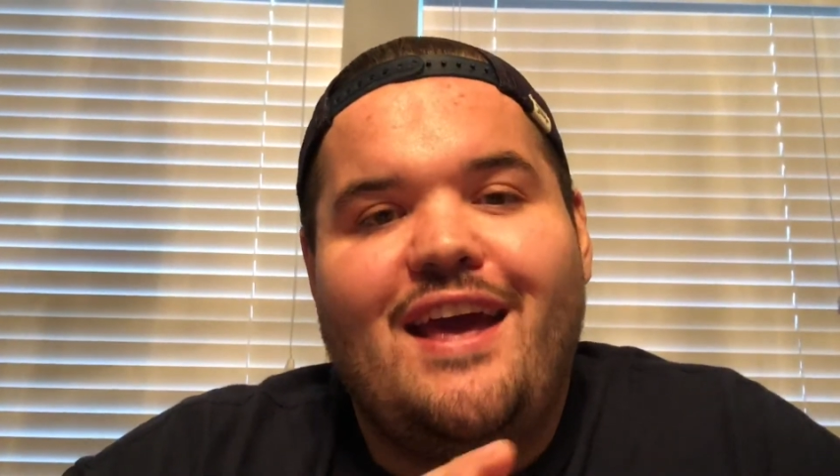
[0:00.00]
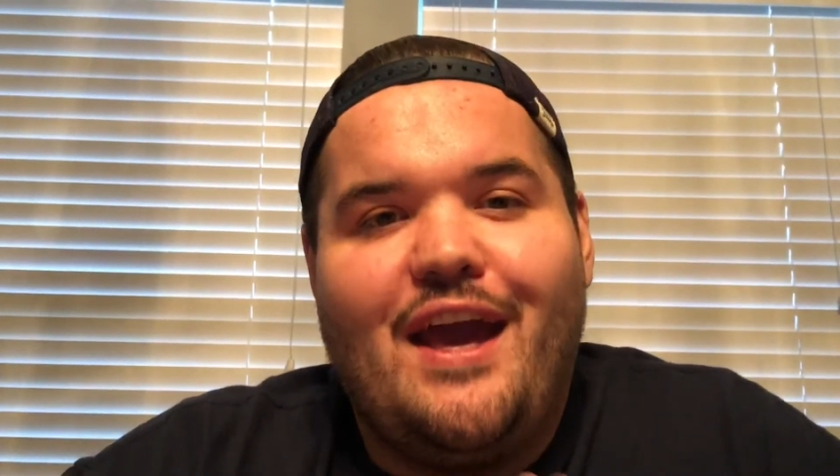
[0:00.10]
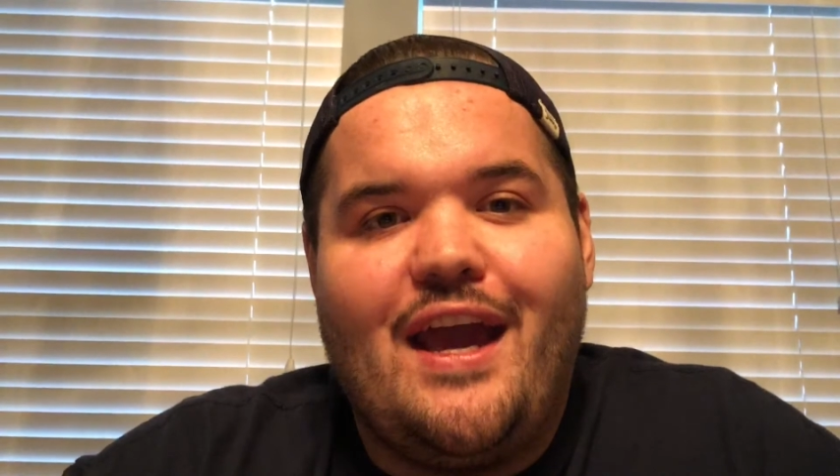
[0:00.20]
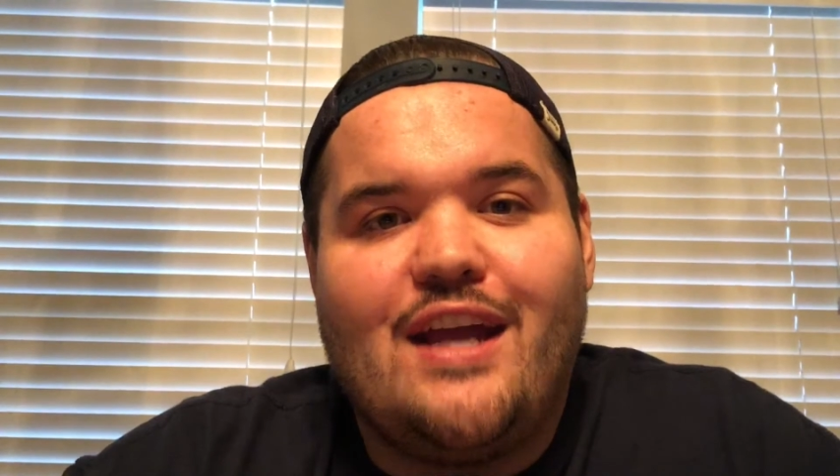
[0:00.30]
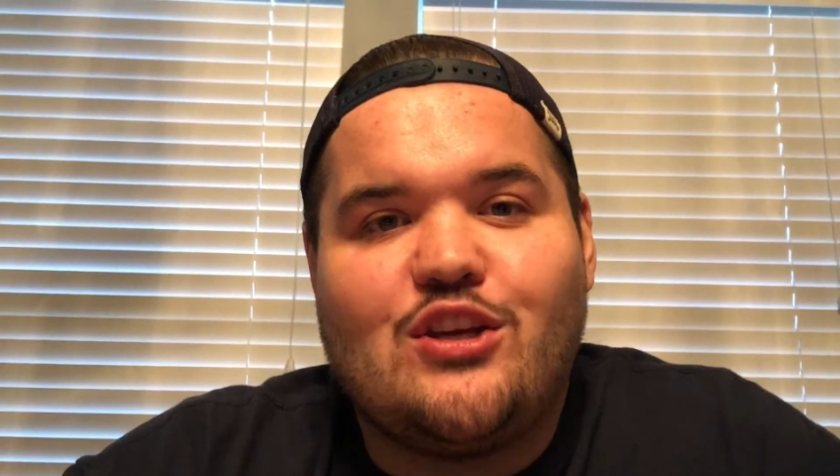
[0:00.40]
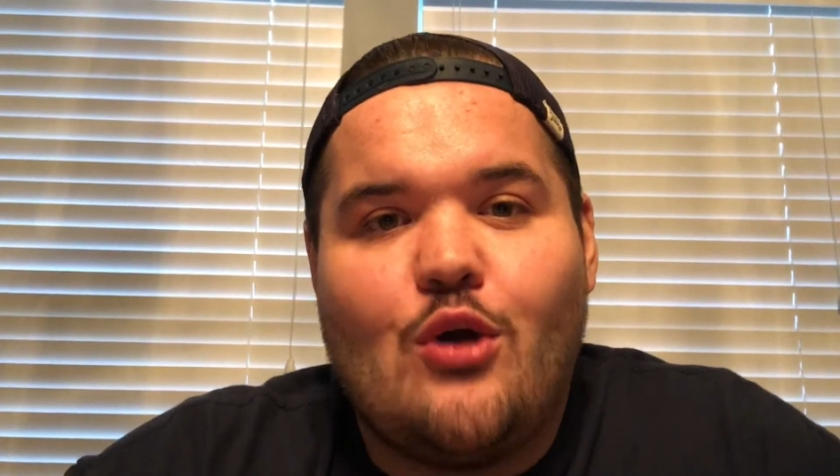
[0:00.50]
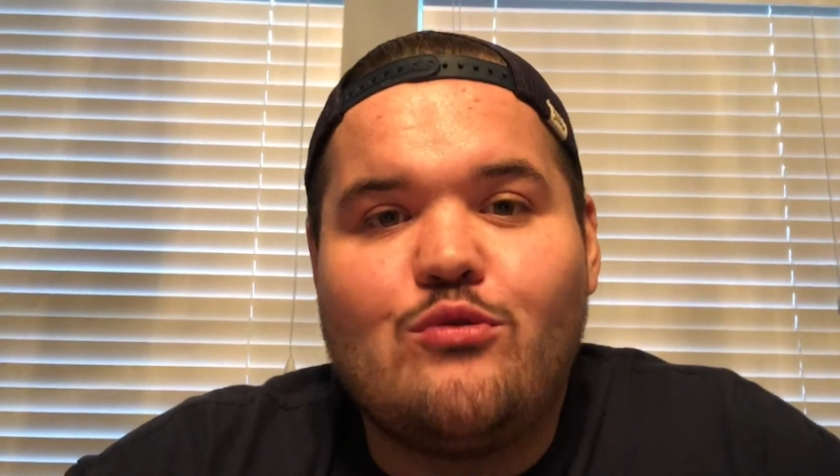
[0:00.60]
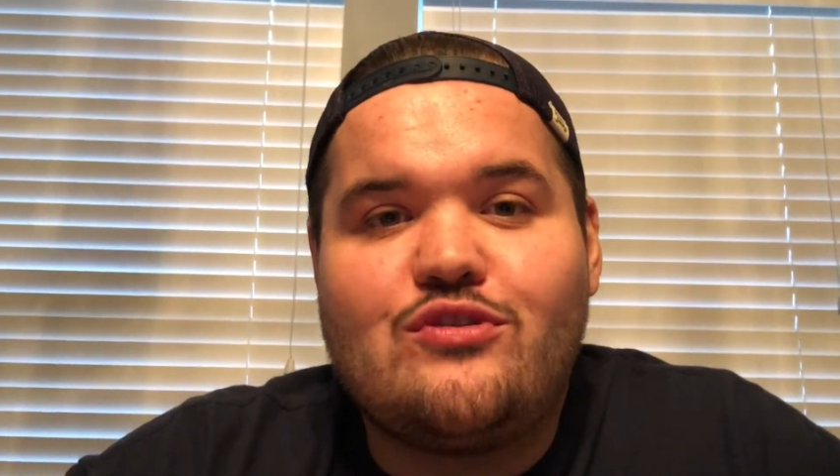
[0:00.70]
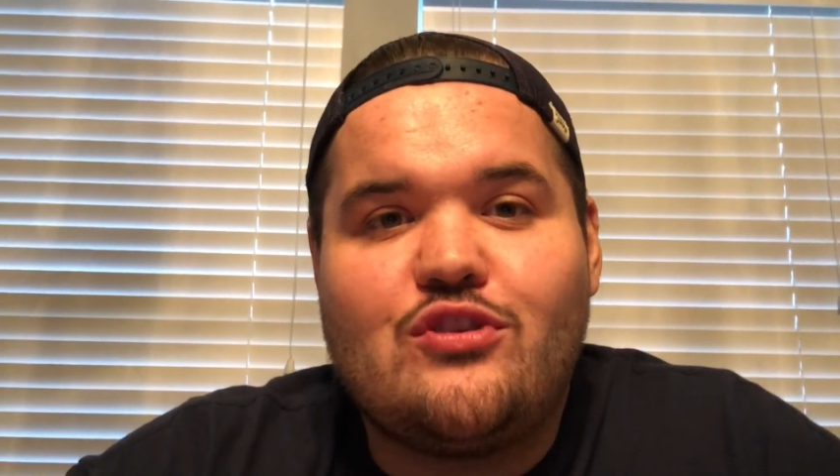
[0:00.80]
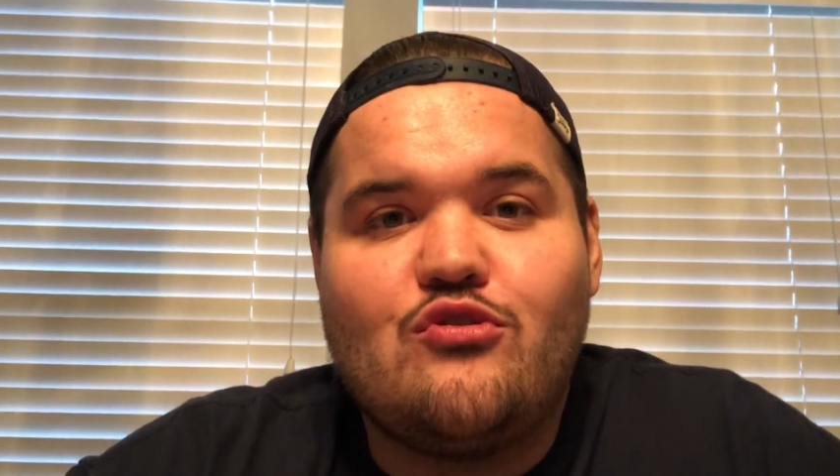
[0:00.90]
And go
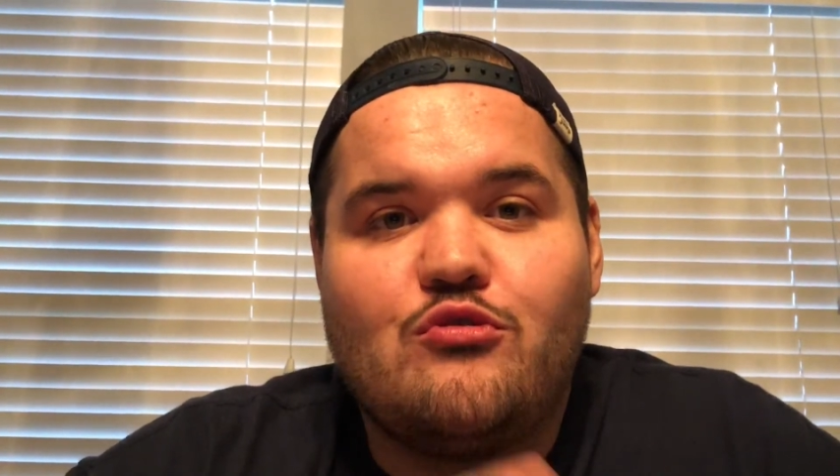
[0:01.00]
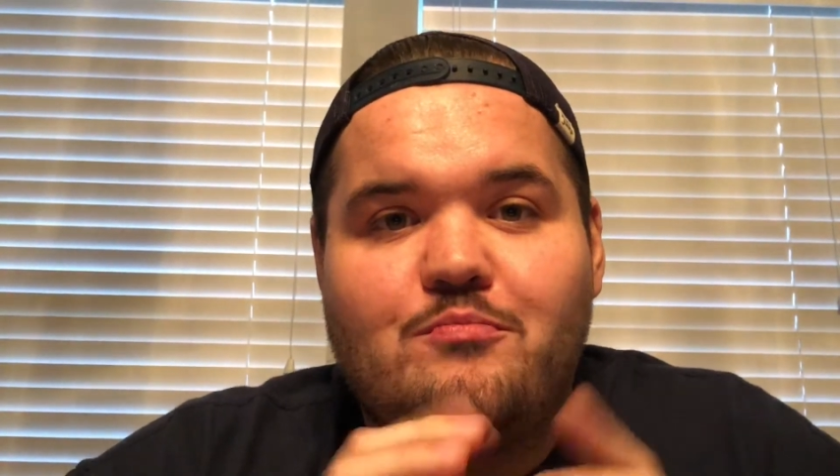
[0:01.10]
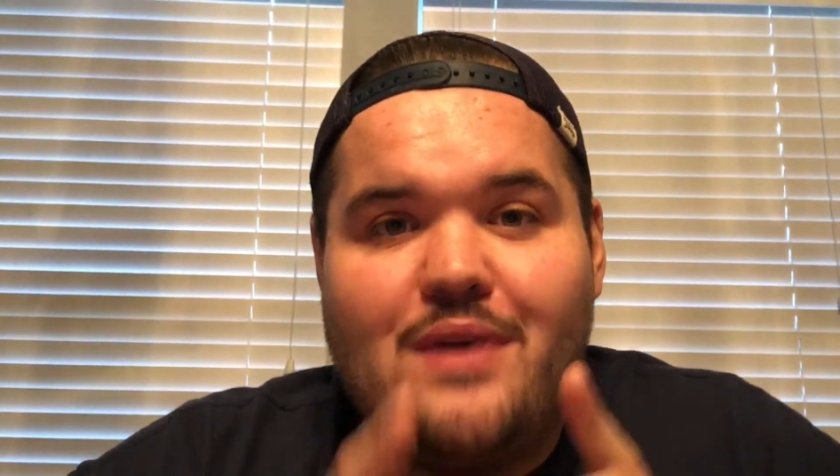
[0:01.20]
to